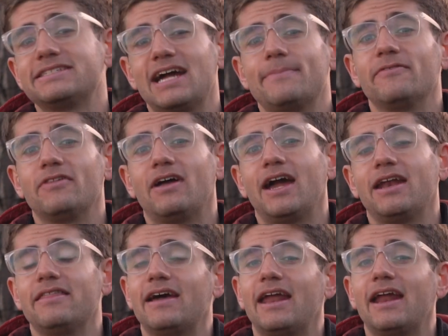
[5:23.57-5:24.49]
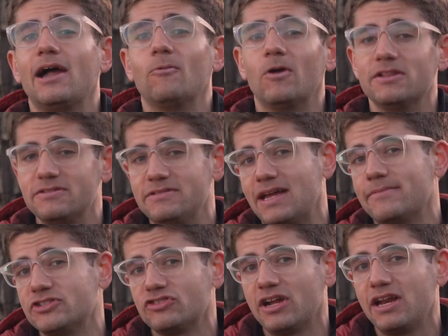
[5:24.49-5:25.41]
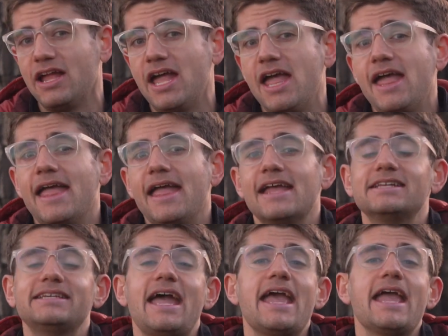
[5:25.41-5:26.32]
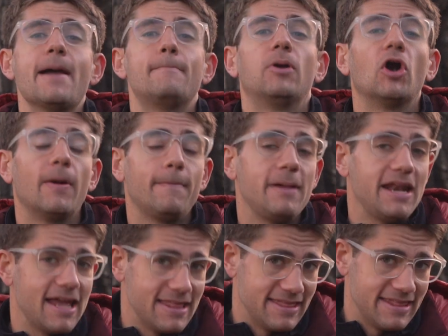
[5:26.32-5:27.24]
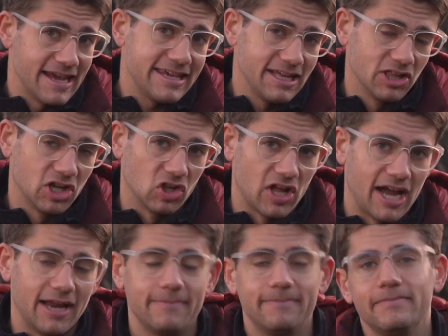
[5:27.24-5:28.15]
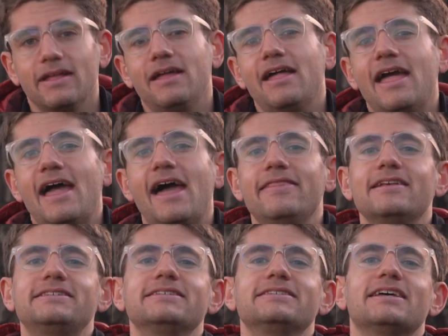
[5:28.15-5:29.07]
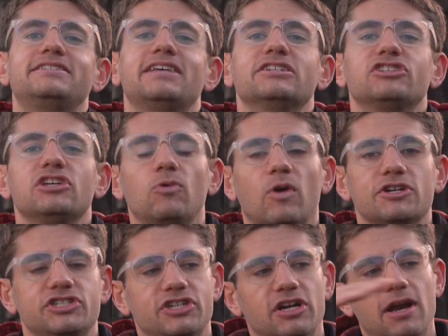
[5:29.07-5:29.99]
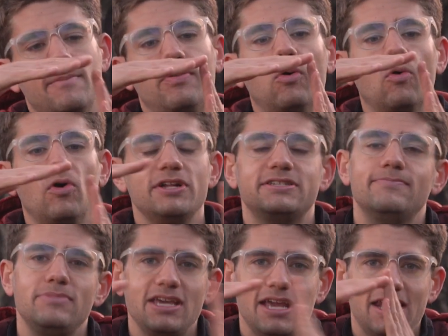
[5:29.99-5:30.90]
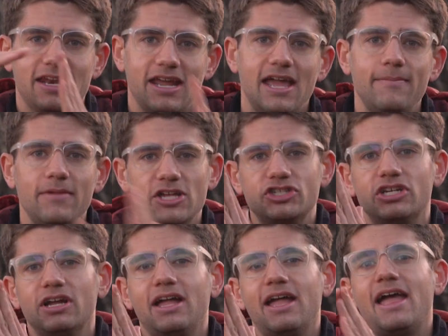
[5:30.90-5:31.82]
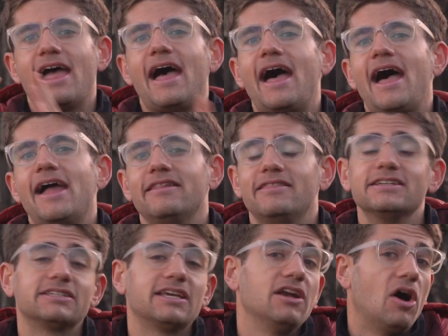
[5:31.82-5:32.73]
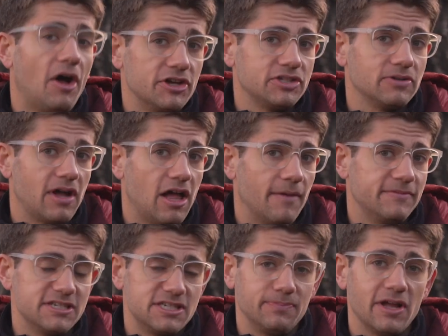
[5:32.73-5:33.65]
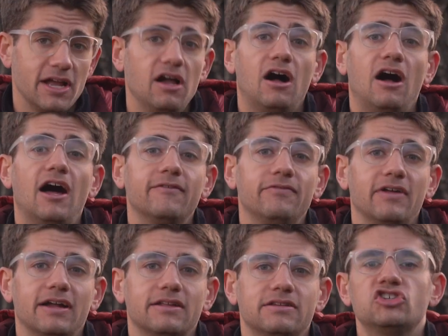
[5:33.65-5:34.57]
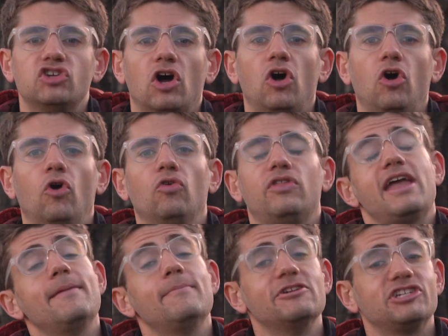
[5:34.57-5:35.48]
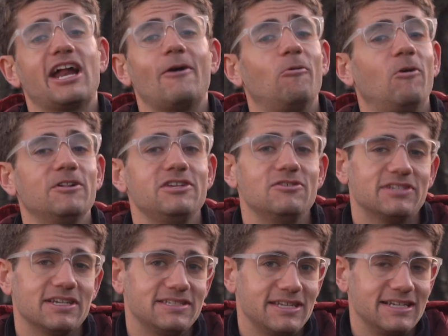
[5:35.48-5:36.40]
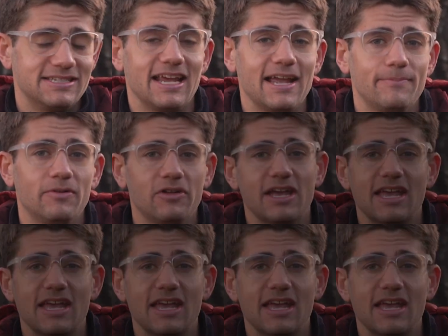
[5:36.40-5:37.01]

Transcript: type of line that I wanted to demonstrate is a perpendicular line. And this is essentially where certain points meet in an image, and this can also help display conflict. So the image that I wanted to use as an example